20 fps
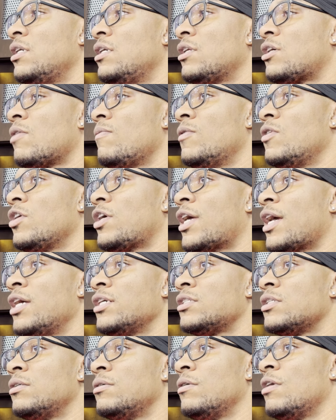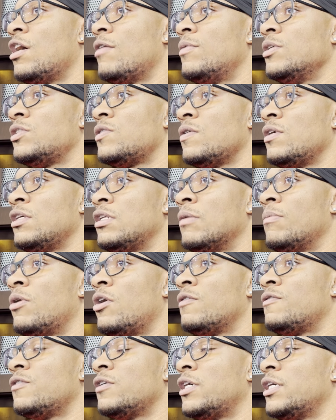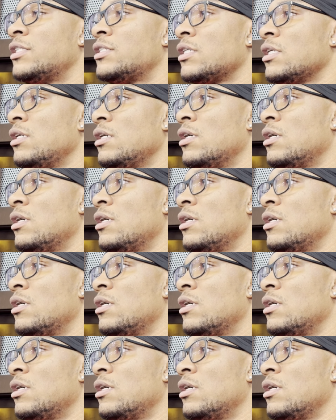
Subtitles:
and communication between the both of us.